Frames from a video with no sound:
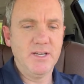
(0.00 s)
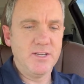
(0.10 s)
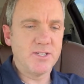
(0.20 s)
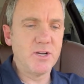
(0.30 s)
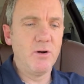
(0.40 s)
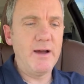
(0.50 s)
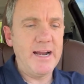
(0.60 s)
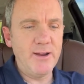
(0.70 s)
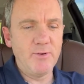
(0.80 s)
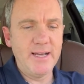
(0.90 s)
So
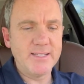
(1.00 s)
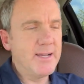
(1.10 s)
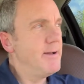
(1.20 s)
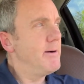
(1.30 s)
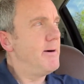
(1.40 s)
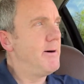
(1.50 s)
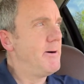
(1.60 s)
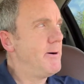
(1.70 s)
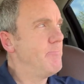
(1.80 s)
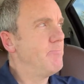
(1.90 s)
anyways,
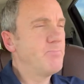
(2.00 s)
so